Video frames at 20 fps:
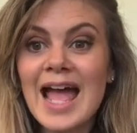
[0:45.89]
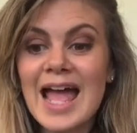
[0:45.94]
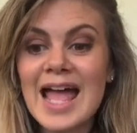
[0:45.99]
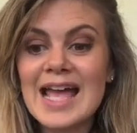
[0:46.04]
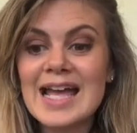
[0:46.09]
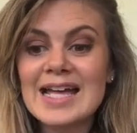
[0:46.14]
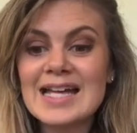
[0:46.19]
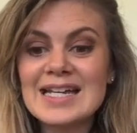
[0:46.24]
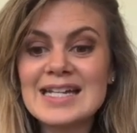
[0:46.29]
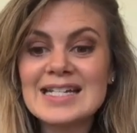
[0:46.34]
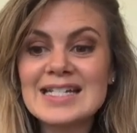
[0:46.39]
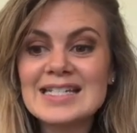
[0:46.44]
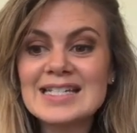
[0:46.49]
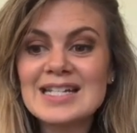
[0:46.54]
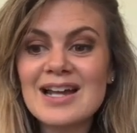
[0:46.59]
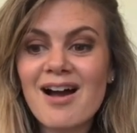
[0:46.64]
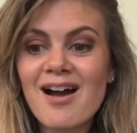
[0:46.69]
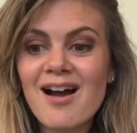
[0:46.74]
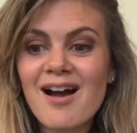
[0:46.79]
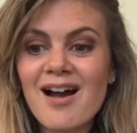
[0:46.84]

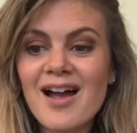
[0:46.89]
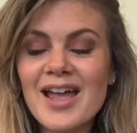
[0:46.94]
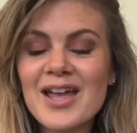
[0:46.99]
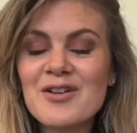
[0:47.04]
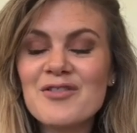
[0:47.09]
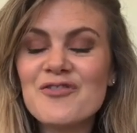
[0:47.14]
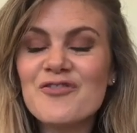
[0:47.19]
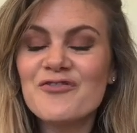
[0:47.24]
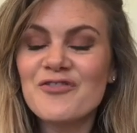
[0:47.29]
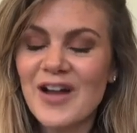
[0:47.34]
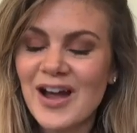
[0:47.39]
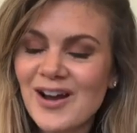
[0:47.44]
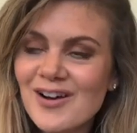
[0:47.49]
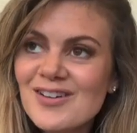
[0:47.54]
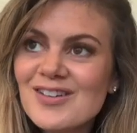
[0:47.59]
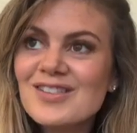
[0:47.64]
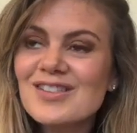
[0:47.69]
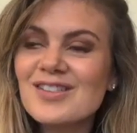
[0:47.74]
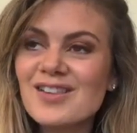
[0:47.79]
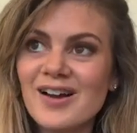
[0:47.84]
And it
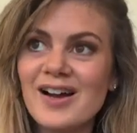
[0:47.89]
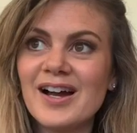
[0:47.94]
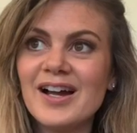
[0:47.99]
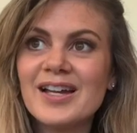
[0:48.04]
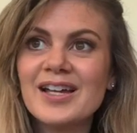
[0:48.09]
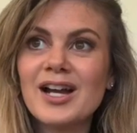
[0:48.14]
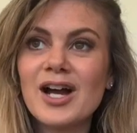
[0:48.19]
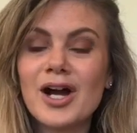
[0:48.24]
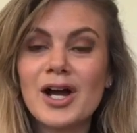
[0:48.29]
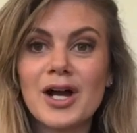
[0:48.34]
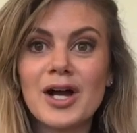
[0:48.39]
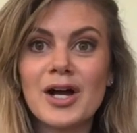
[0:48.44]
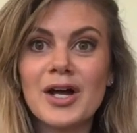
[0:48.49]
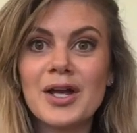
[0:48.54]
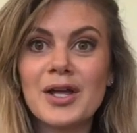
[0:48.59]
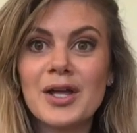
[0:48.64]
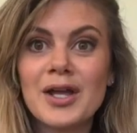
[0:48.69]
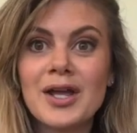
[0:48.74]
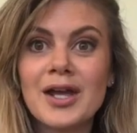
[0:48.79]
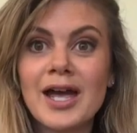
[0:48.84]
felt like
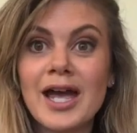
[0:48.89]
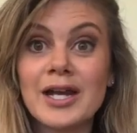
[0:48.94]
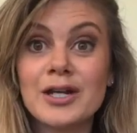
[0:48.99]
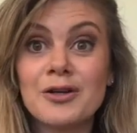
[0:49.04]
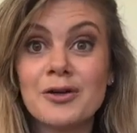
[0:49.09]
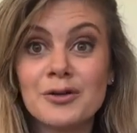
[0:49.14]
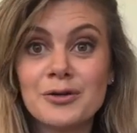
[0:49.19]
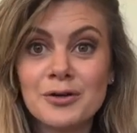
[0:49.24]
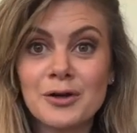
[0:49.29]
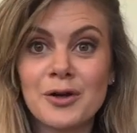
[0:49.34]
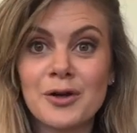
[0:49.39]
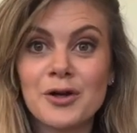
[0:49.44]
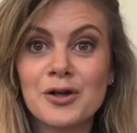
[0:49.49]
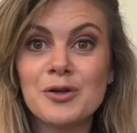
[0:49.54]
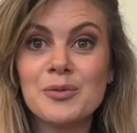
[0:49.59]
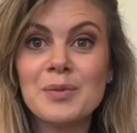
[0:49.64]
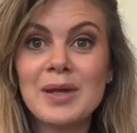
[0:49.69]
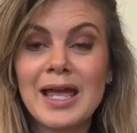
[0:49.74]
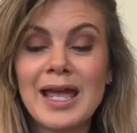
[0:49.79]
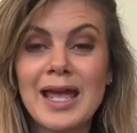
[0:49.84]
I had gotten
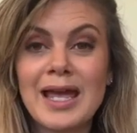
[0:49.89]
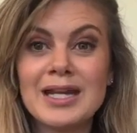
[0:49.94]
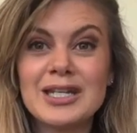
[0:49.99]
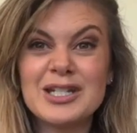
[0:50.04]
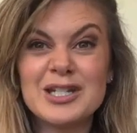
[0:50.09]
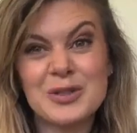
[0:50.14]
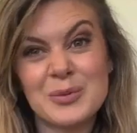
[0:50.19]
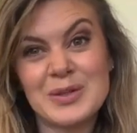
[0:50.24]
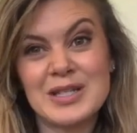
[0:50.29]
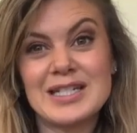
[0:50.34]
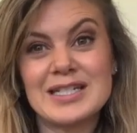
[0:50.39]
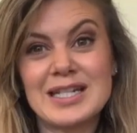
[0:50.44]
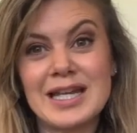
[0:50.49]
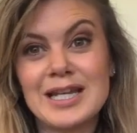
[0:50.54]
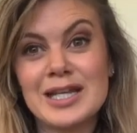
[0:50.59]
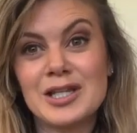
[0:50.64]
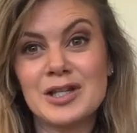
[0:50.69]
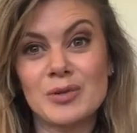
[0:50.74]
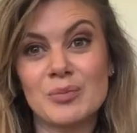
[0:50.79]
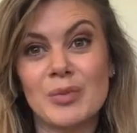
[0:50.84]
home and you know when you
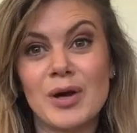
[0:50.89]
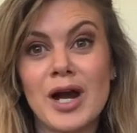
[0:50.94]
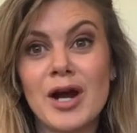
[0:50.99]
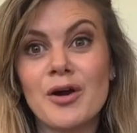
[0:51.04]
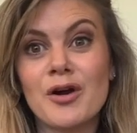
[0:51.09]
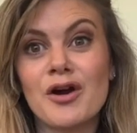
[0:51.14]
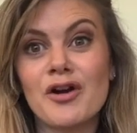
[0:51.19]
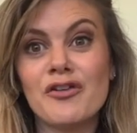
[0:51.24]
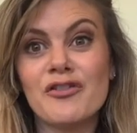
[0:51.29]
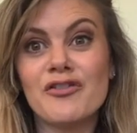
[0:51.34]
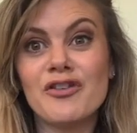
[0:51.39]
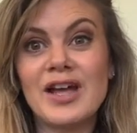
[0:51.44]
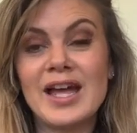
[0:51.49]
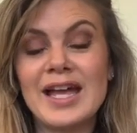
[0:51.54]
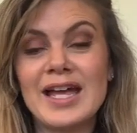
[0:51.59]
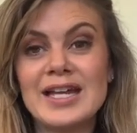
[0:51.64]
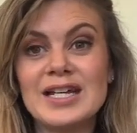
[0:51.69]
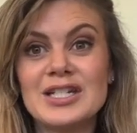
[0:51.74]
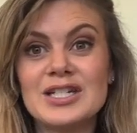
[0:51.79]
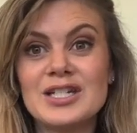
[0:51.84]
take your bar off
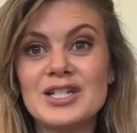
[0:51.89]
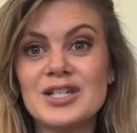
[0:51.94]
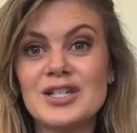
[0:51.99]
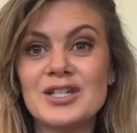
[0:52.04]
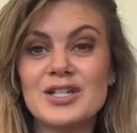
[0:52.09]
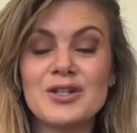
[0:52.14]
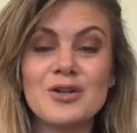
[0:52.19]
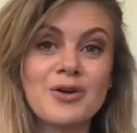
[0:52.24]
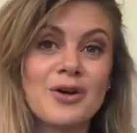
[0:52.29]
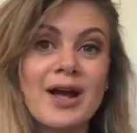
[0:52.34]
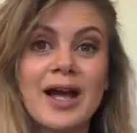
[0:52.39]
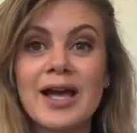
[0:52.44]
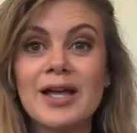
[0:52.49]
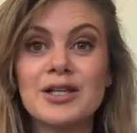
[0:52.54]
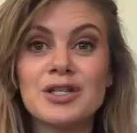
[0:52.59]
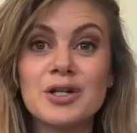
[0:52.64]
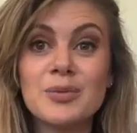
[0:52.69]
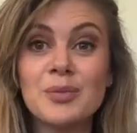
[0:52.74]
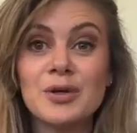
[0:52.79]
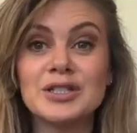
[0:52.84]
and you're at
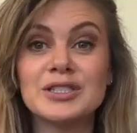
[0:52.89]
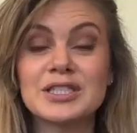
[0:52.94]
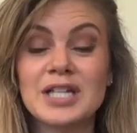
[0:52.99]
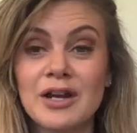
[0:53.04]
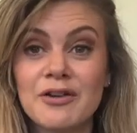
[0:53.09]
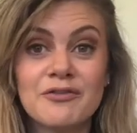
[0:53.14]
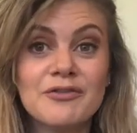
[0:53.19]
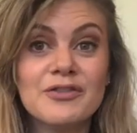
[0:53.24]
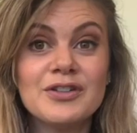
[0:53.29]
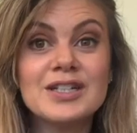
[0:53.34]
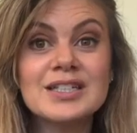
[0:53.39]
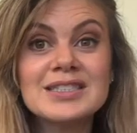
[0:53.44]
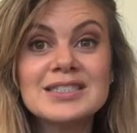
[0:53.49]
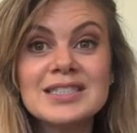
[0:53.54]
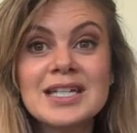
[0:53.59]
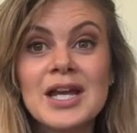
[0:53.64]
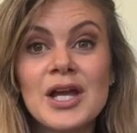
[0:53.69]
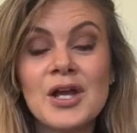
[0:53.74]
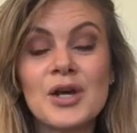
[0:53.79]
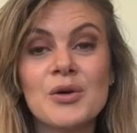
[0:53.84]
your most comfiest?
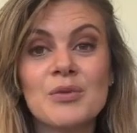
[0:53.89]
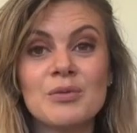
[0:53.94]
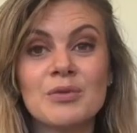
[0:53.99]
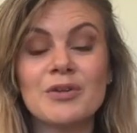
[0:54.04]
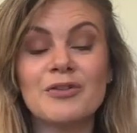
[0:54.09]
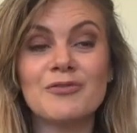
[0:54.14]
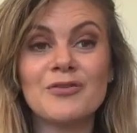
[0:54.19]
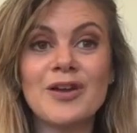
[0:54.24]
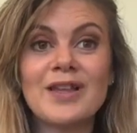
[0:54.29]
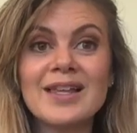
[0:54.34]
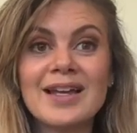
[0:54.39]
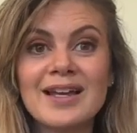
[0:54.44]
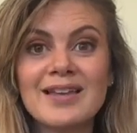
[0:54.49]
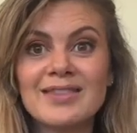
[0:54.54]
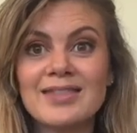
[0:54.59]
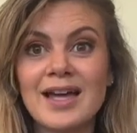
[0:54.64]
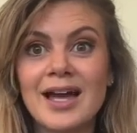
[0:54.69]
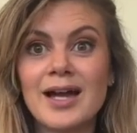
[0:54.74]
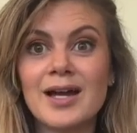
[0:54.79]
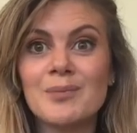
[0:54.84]
Well, it felt
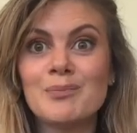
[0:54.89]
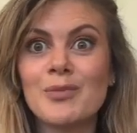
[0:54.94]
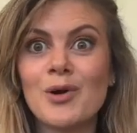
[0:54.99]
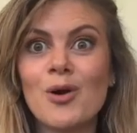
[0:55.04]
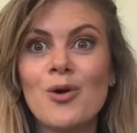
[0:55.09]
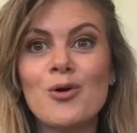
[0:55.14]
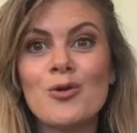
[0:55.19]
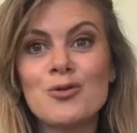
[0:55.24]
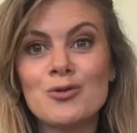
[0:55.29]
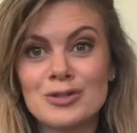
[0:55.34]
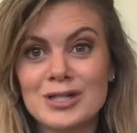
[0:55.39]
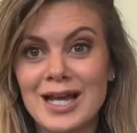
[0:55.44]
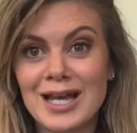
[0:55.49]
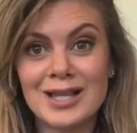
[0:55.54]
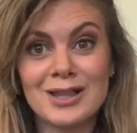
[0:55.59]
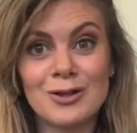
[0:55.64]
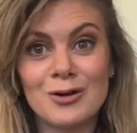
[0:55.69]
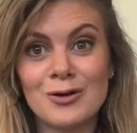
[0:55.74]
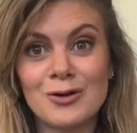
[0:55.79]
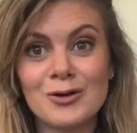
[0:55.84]
like that, but all day
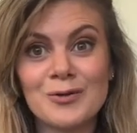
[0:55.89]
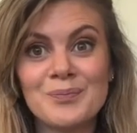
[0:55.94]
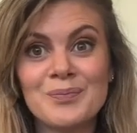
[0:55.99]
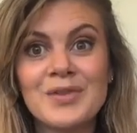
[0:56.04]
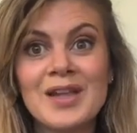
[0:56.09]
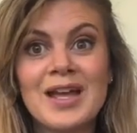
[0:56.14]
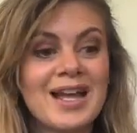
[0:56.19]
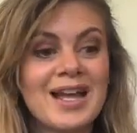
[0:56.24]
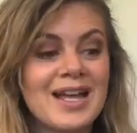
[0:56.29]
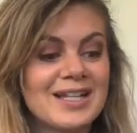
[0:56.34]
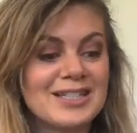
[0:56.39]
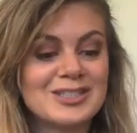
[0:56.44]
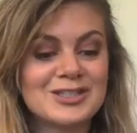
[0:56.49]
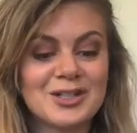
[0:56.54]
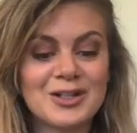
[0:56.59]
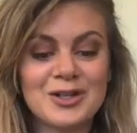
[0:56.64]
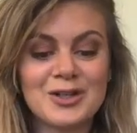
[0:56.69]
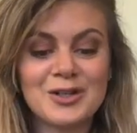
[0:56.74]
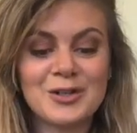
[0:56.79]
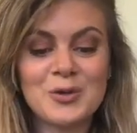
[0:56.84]
long.
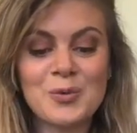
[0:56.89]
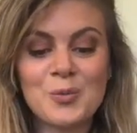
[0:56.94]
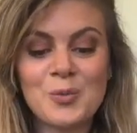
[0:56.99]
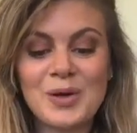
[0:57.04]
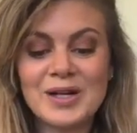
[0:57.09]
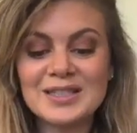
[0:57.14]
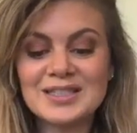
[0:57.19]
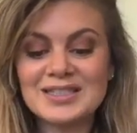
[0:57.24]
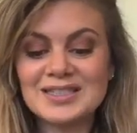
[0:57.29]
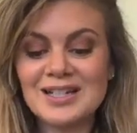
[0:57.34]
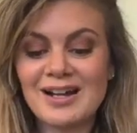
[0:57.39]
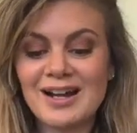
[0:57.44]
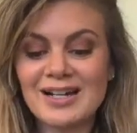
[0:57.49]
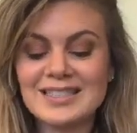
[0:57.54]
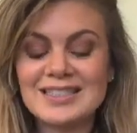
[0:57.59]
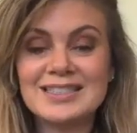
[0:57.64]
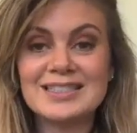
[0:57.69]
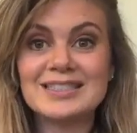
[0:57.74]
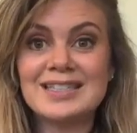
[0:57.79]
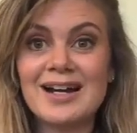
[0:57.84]
So once I
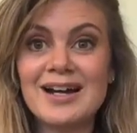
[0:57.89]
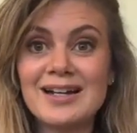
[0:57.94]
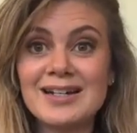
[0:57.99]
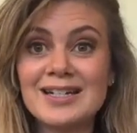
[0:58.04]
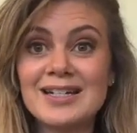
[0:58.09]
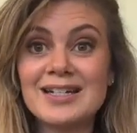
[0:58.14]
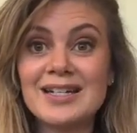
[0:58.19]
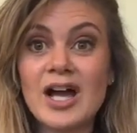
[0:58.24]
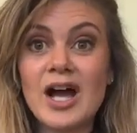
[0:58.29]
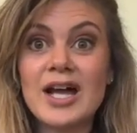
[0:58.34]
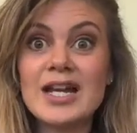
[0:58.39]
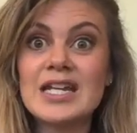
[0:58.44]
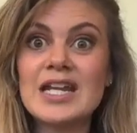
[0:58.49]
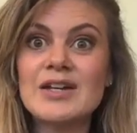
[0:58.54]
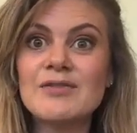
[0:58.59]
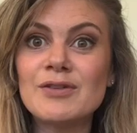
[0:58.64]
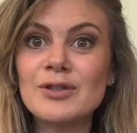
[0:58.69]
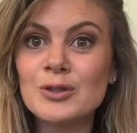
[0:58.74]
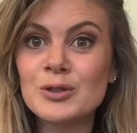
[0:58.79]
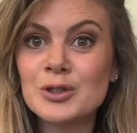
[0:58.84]
started, I
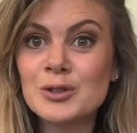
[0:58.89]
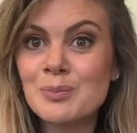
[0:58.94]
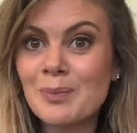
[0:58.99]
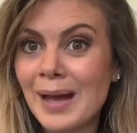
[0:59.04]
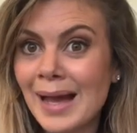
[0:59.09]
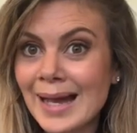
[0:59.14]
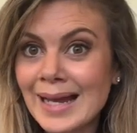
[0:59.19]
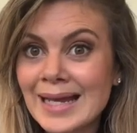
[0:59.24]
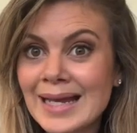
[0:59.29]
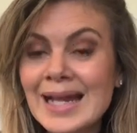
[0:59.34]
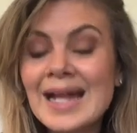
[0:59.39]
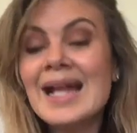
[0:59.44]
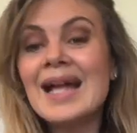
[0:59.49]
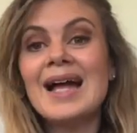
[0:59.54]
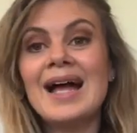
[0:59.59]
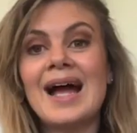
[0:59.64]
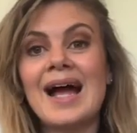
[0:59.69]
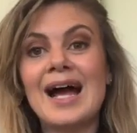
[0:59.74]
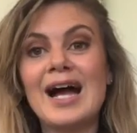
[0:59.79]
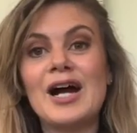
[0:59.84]
never looked back.
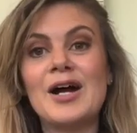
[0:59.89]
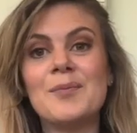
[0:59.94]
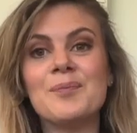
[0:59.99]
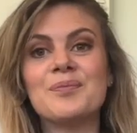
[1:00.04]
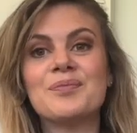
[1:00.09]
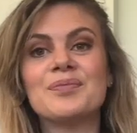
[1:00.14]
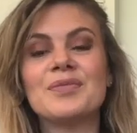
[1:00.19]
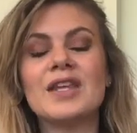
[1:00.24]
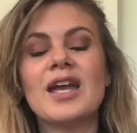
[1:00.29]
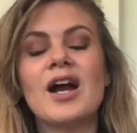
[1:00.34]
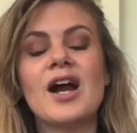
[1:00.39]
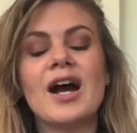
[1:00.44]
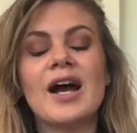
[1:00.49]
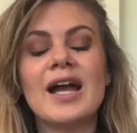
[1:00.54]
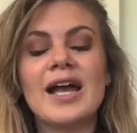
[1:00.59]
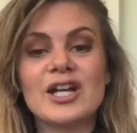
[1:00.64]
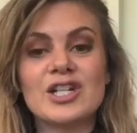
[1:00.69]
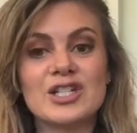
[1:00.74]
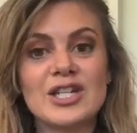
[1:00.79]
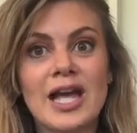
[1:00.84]
Um, I
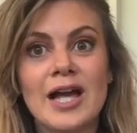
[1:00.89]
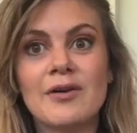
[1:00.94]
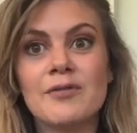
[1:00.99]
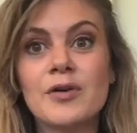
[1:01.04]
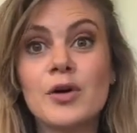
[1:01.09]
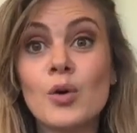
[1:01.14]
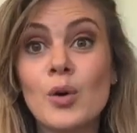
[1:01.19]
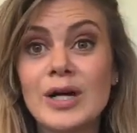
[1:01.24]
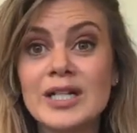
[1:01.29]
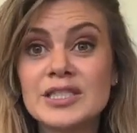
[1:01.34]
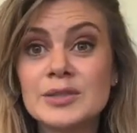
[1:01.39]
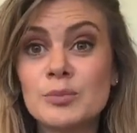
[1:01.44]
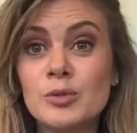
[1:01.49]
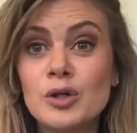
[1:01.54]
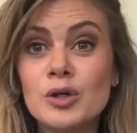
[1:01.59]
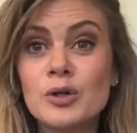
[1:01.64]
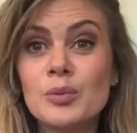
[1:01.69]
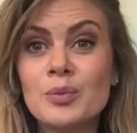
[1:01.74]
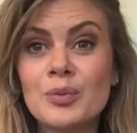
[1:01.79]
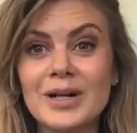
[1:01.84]
actually have quite
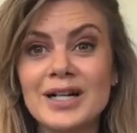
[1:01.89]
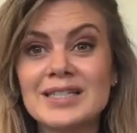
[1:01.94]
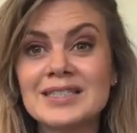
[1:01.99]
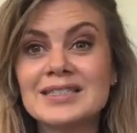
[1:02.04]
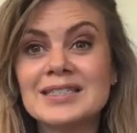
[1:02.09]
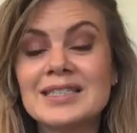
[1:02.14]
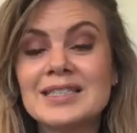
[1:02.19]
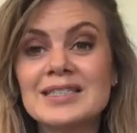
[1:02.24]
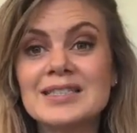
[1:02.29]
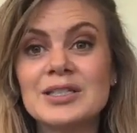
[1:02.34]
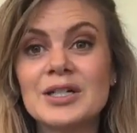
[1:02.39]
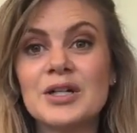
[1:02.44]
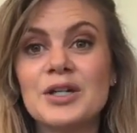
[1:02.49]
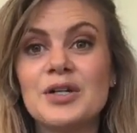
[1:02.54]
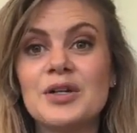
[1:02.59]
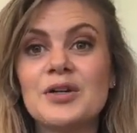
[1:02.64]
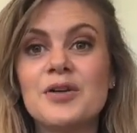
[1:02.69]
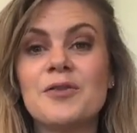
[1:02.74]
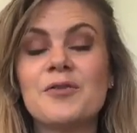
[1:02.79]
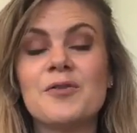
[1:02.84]
small breasts.
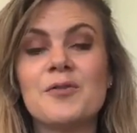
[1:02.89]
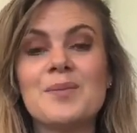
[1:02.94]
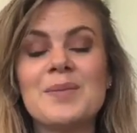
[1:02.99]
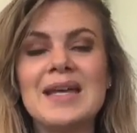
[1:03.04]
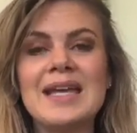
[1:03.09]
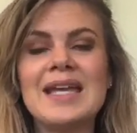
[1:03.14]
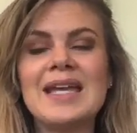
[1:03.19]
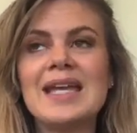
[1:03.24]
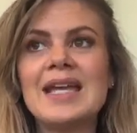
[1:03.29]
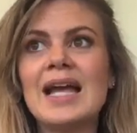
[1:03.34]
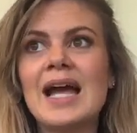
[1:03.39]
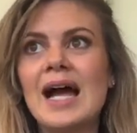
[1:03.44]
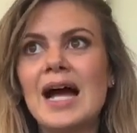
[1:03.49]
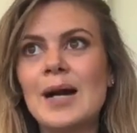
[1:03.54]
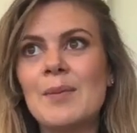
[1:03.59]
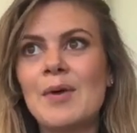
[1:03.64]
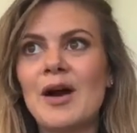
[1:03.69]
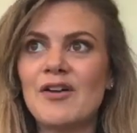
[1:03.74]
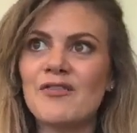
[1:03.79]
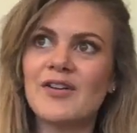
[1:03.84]
So for me, um, I